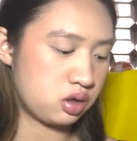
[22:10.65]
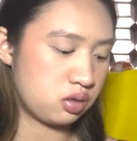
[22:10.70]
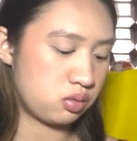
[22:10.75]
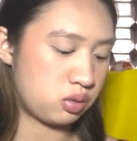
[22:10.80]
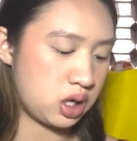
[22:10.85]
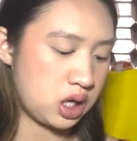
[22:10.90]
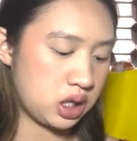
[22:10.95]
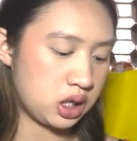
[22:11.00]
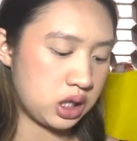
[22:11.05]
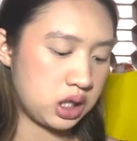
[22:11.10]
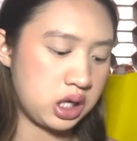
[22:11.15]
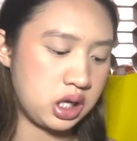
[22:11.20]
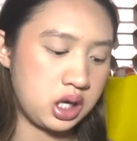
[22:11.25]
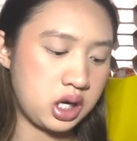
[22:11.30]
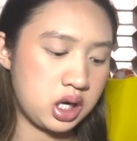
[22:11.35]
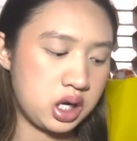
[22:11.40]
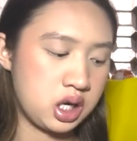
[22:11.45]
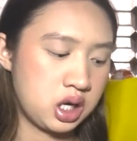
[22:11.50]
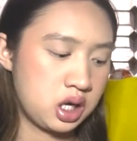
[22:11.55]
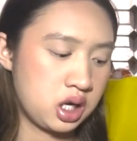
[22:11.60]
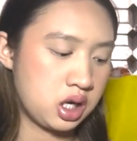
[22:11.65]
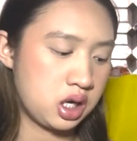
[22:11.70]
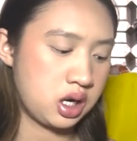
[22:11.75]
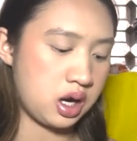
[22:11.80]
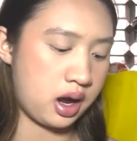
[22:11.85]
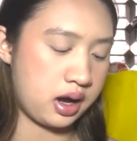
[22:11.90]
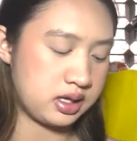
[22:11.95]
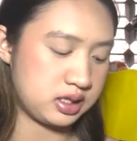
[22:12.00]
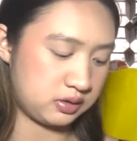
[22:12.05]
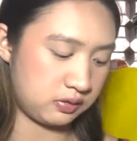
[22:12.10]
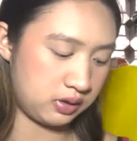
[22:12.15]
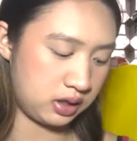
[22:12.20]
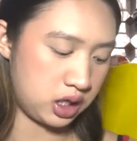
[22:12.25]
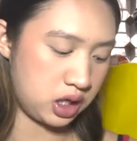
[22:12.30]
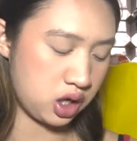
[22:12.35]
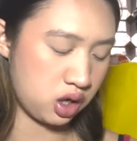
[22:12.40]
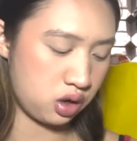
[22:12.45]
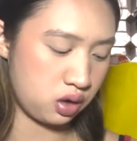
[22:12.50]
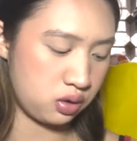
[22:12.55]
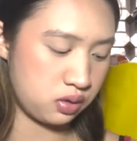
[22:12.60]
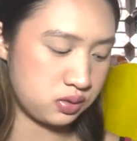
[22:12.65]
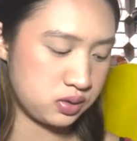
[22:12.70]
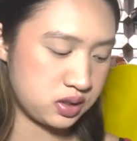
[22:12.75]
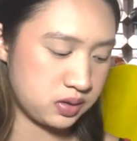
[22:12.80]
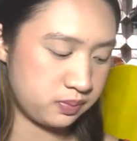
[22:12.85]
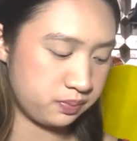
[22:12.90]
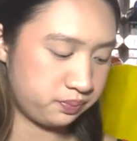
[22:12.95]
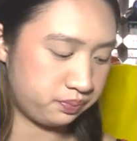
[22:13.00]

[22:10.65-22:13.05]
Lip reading: Really nice videos.